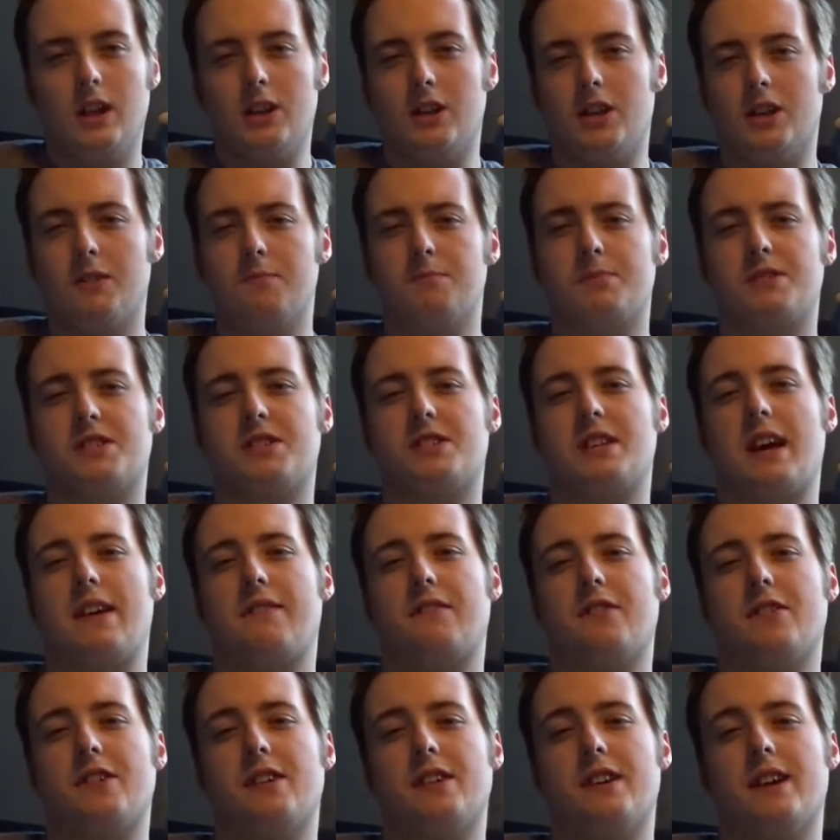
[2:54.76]
Number
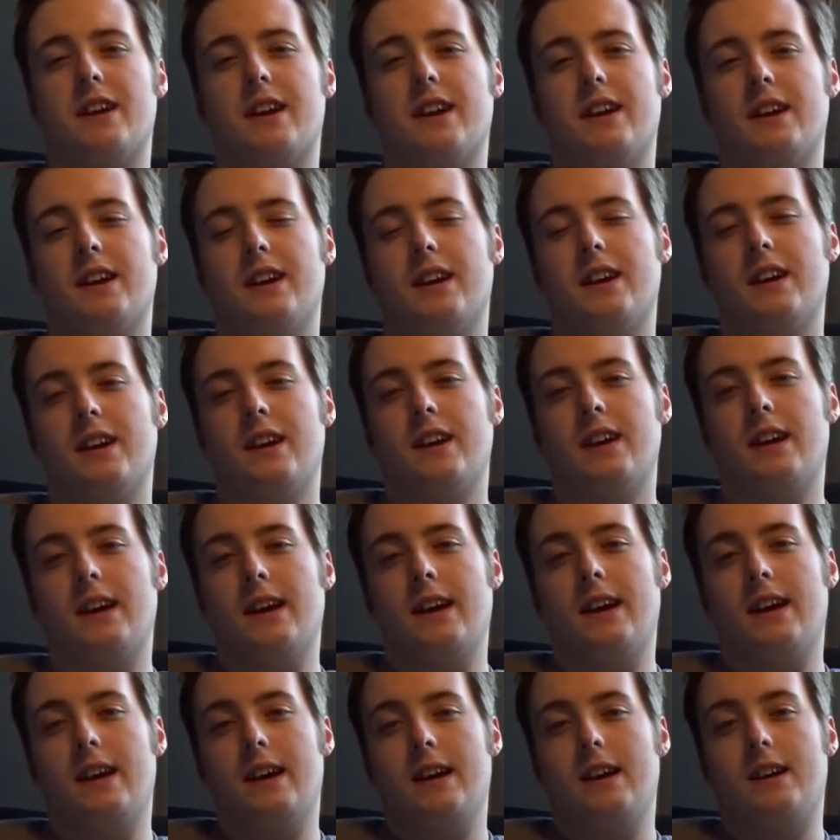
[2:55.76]
7
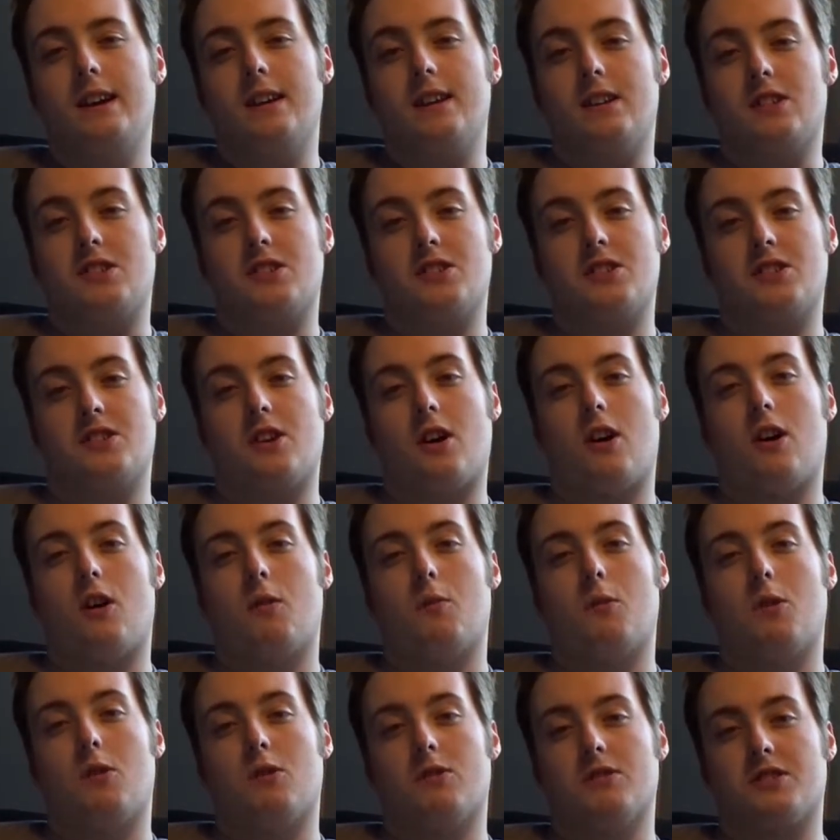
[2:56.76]
is Star
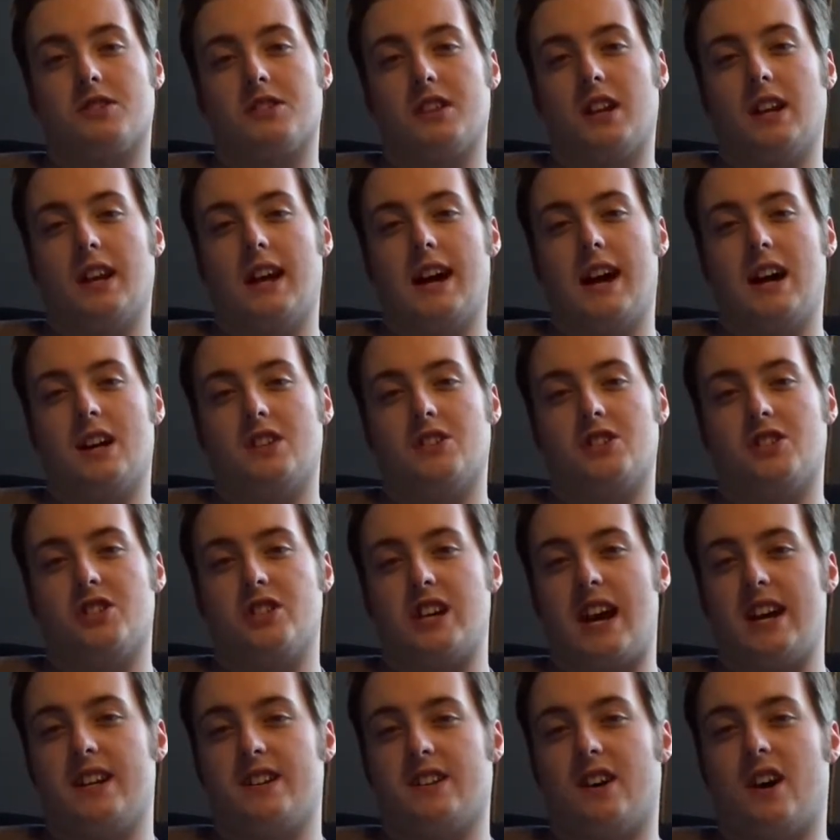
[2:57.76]
Wars The Last
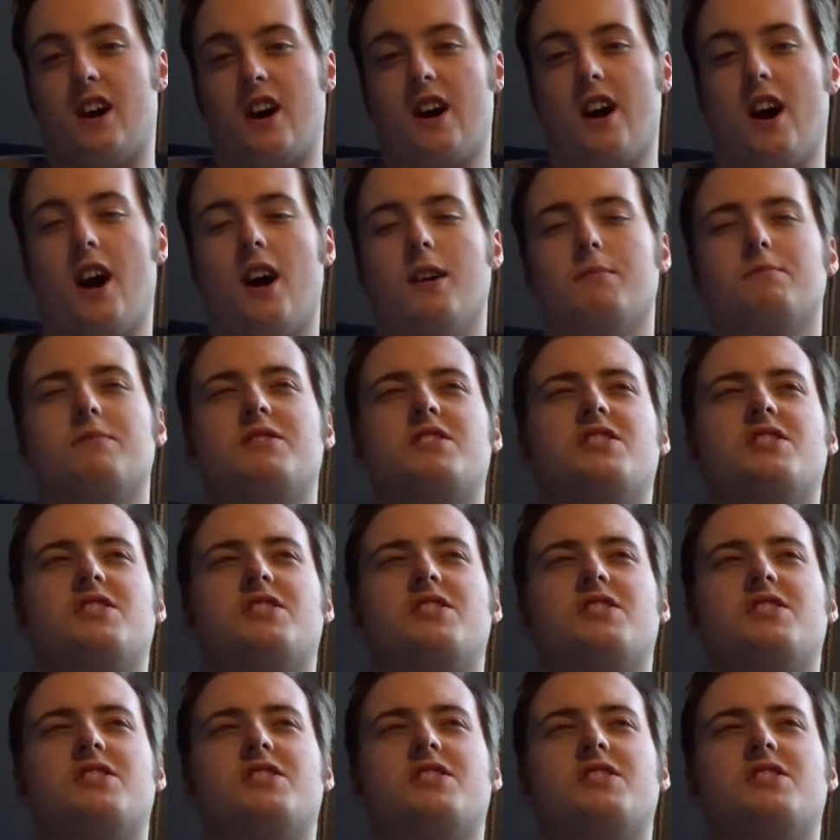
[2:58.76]
Jedi. I'm